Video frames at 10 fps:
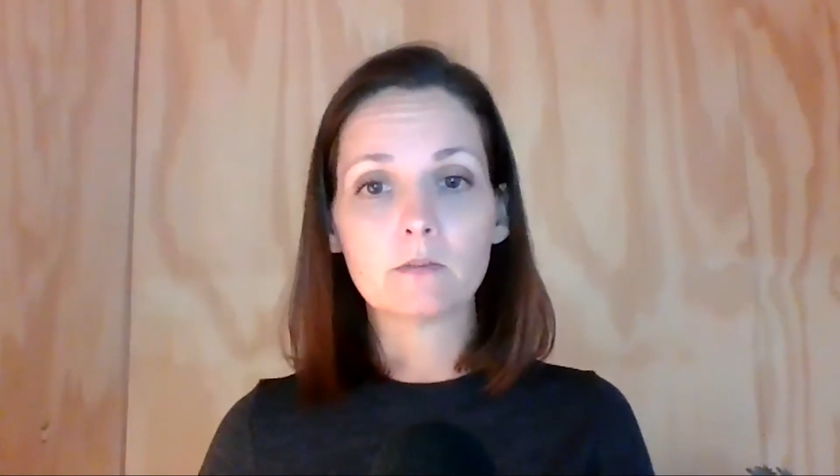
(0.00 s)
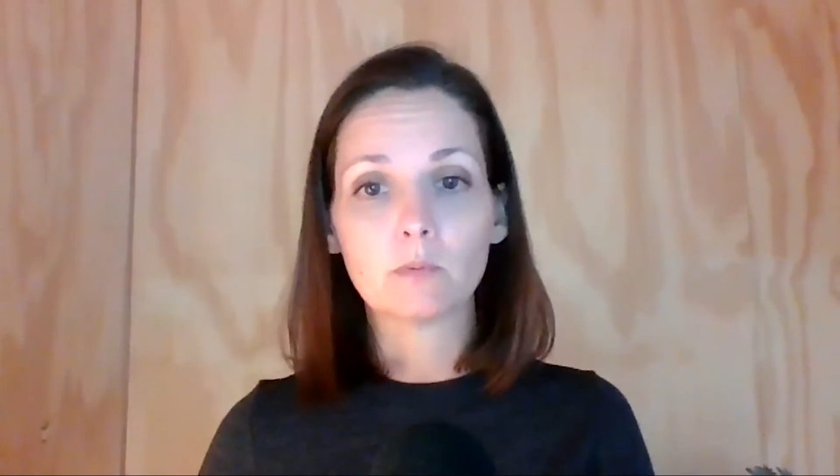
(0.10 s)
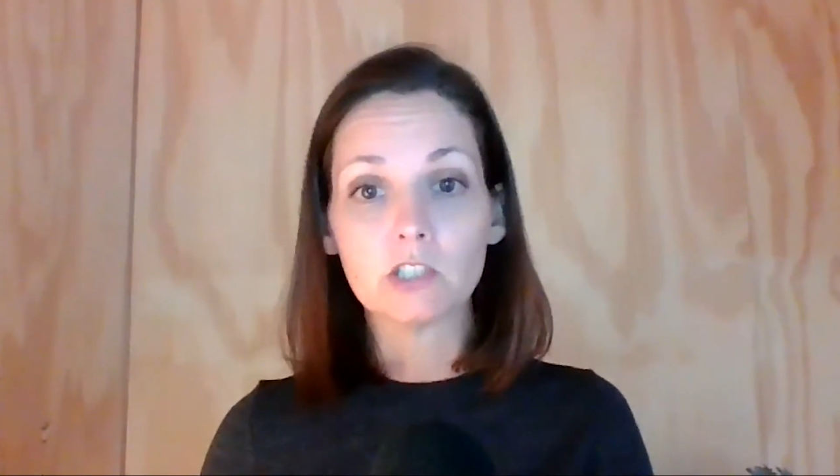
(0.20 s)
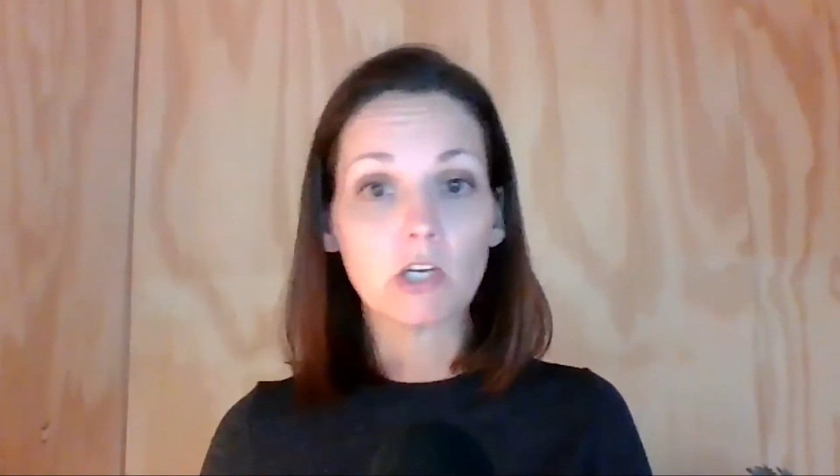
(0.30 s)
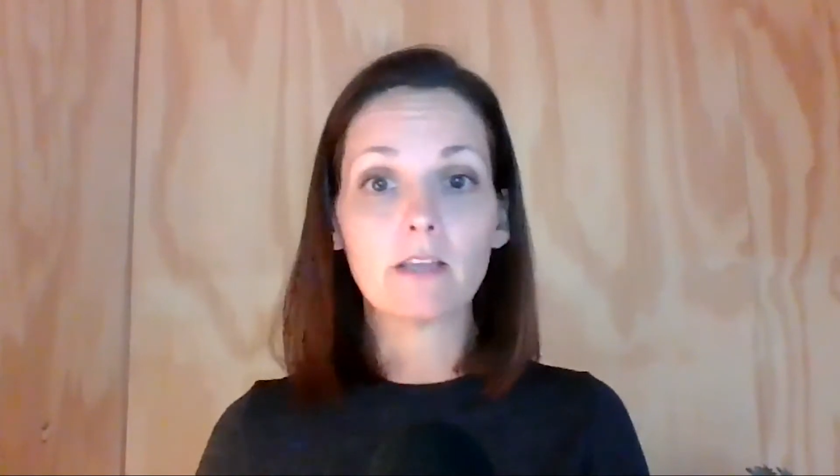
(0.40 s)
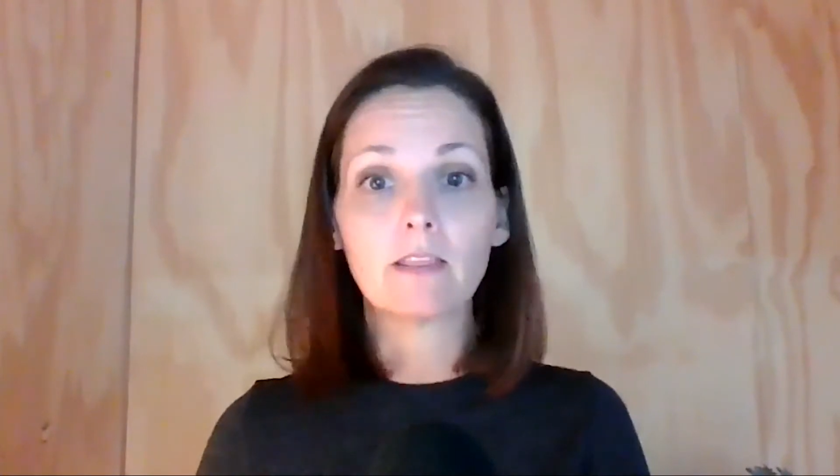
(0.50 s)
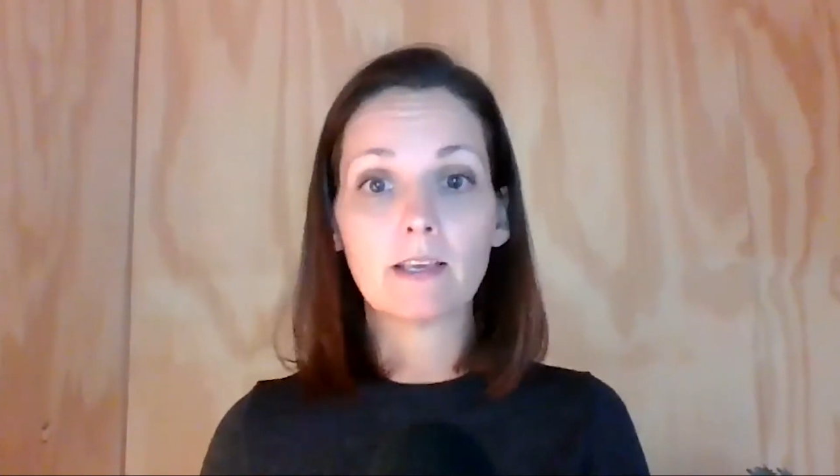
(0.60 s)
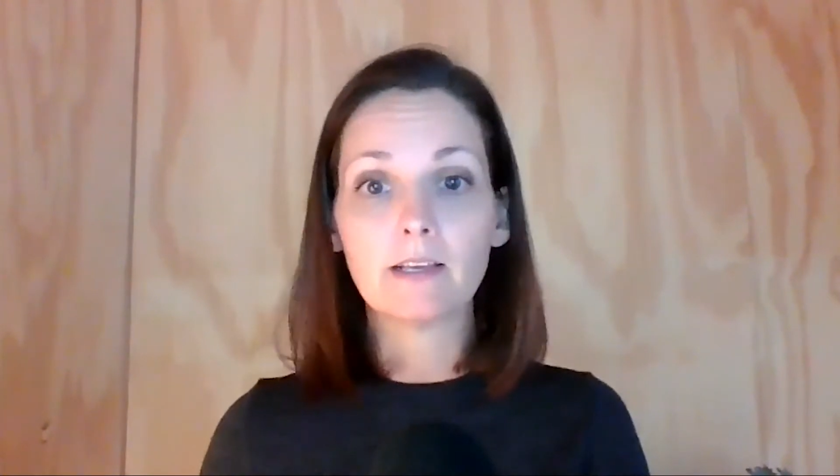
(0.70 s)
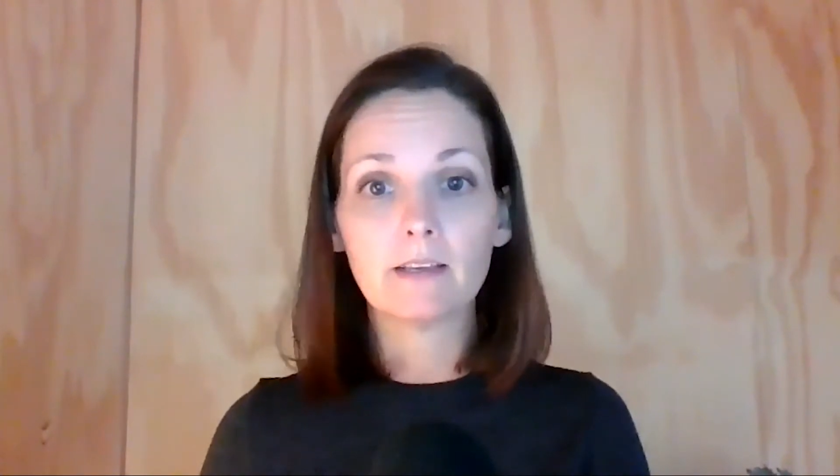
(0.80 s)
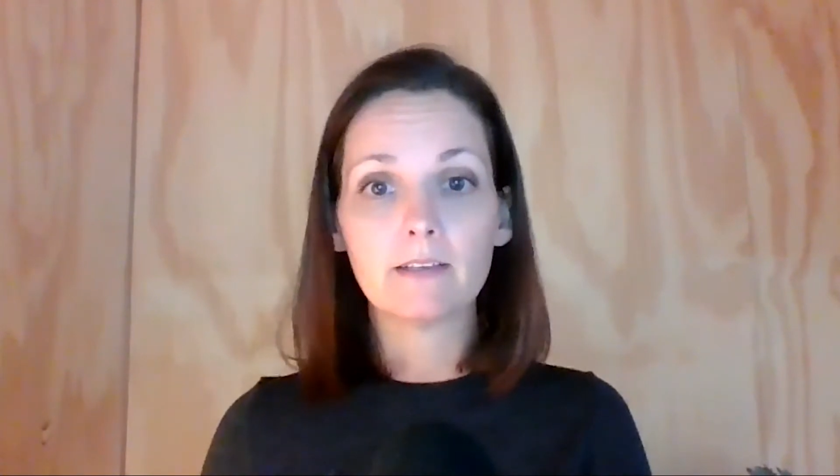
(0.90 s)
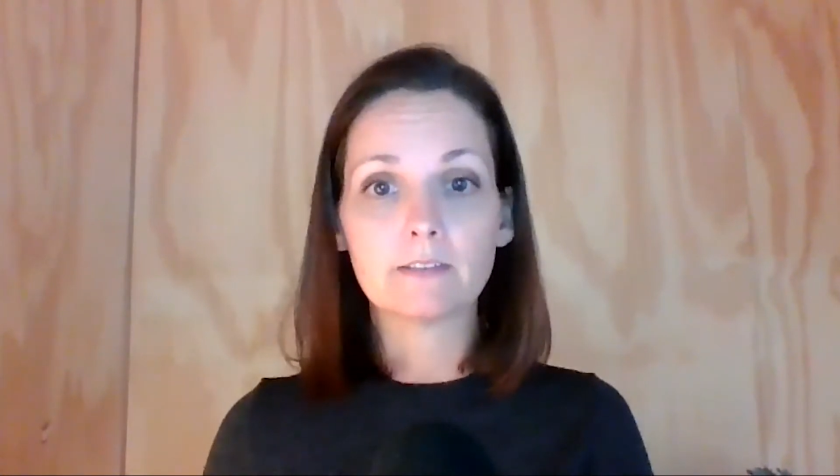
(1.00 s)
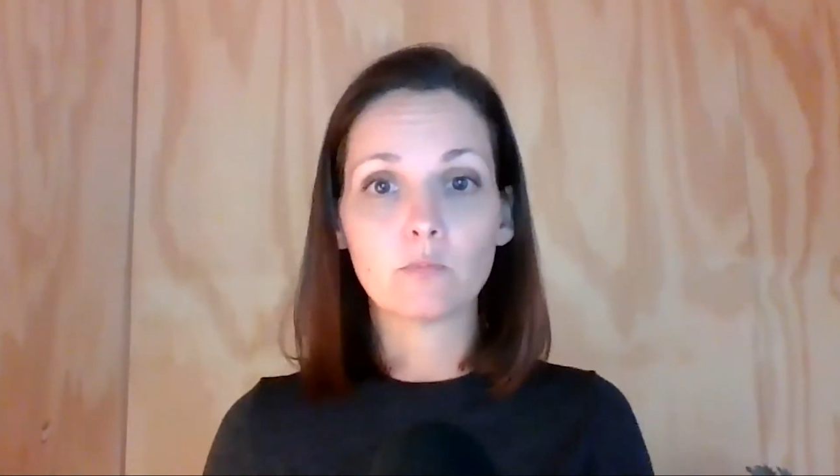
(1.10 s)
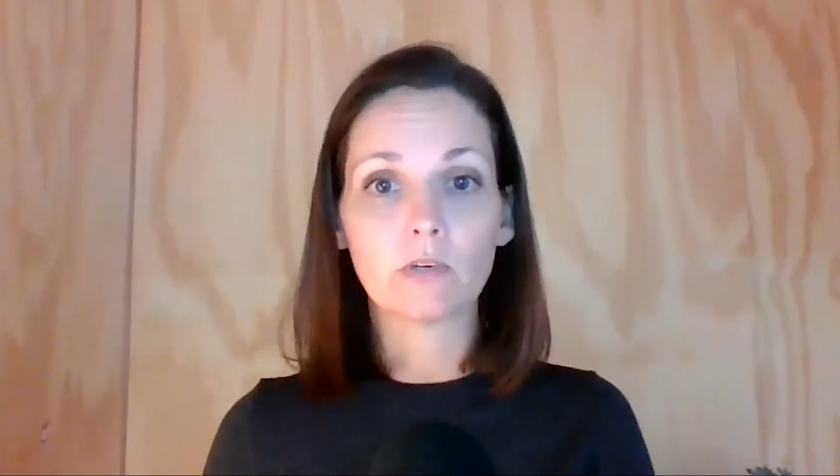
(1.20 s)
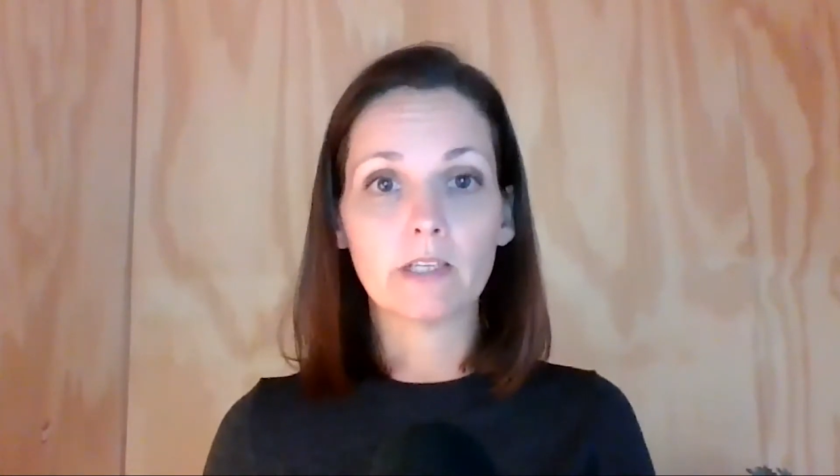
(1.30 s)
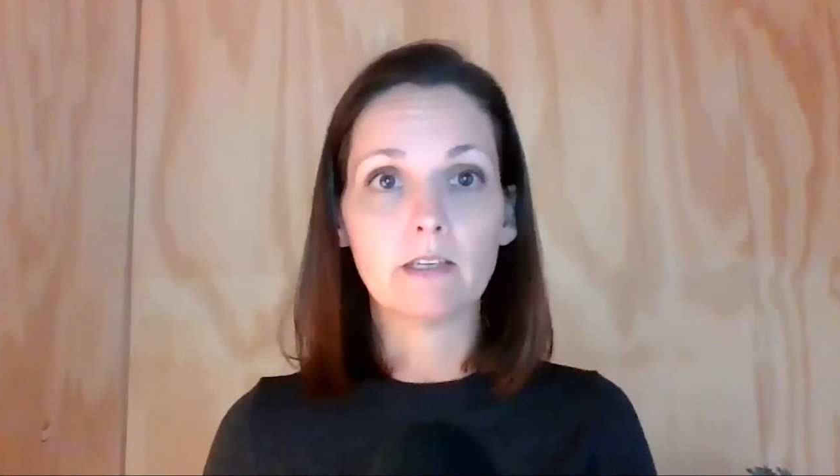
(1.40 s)
which I think is
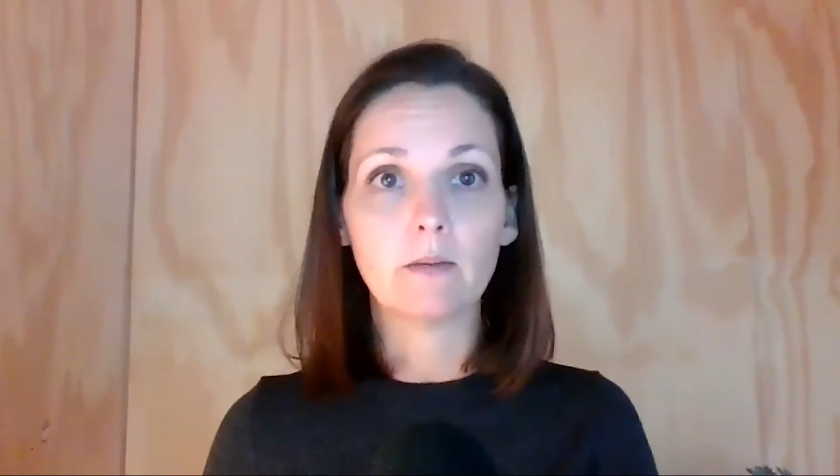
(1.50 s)
really